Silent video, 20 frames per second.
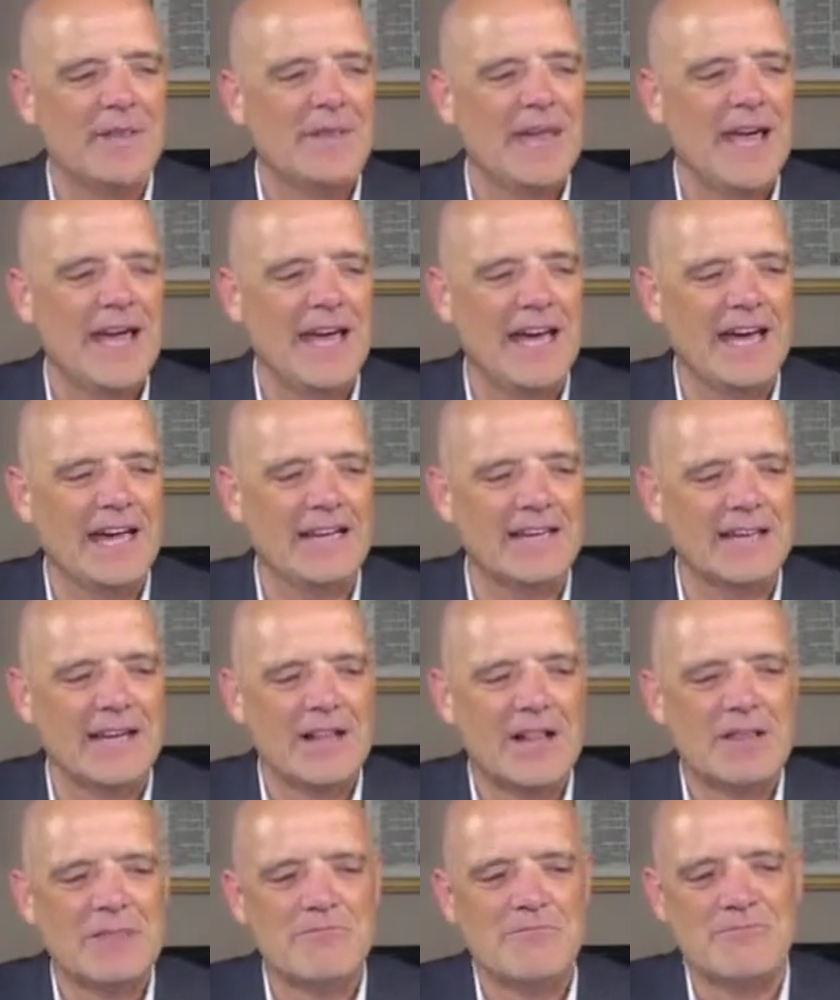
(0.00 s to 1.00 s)
And
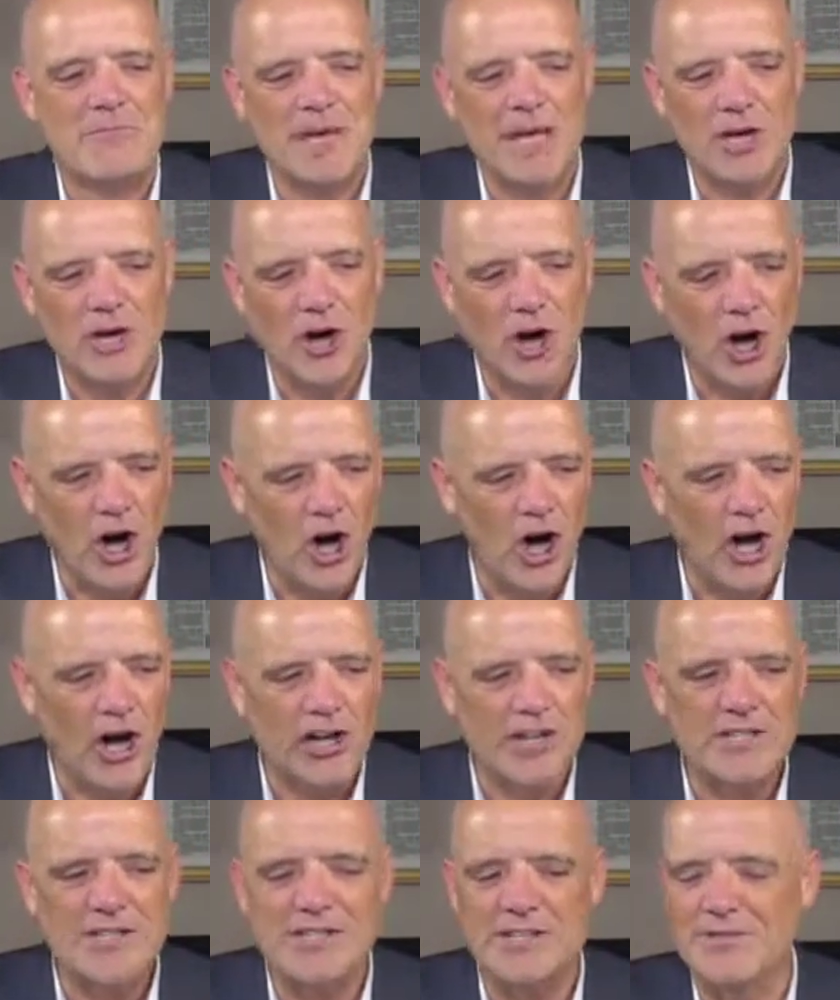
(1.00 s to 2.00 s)

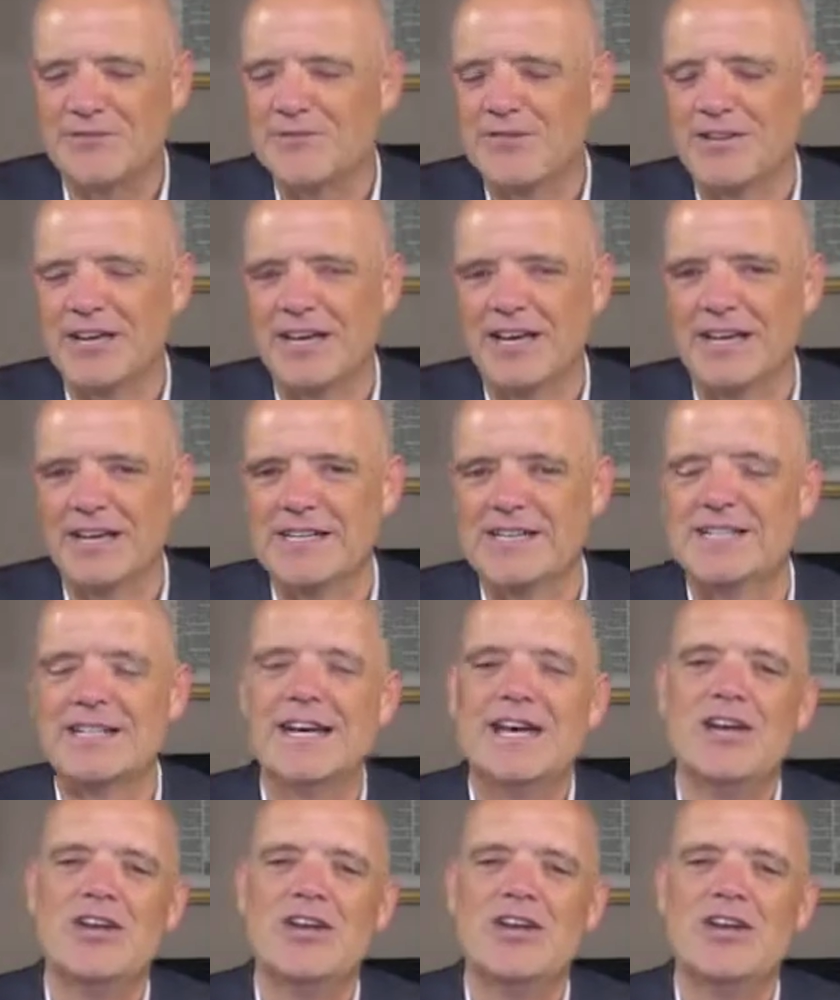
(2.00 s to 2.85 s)
because of this,